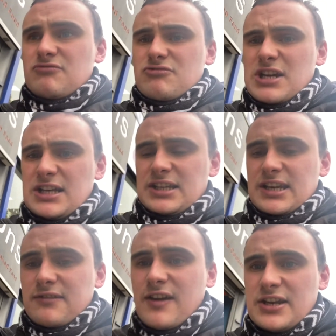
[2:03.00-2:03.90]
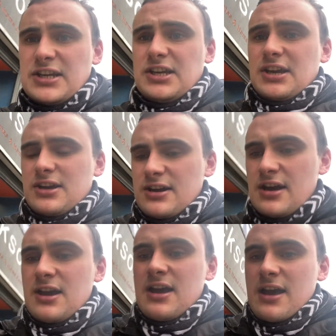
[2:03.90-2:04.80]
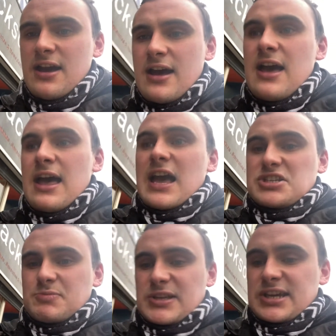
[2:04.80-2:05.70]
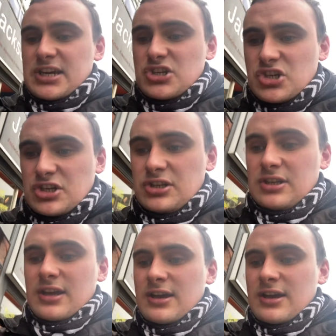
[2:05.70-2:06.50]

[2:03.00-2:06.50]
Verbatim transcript: really give any explanation